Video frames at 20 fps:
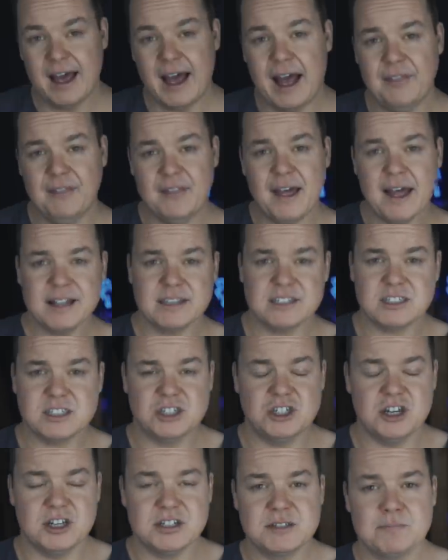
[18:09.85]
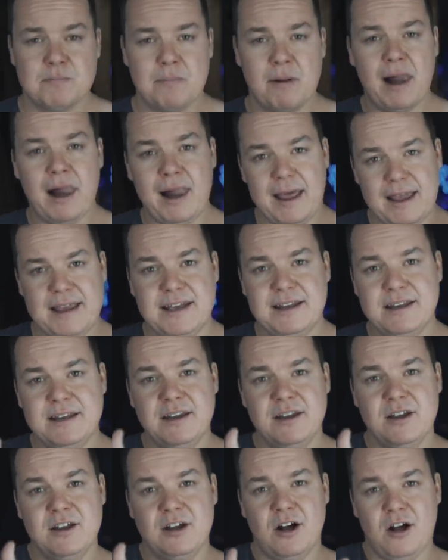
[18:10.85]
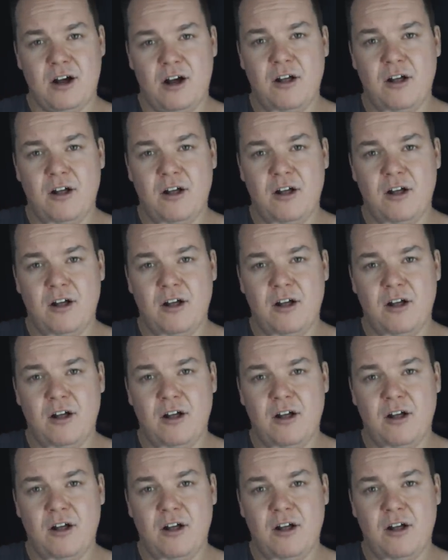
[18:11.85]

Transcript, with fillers: And that's just playing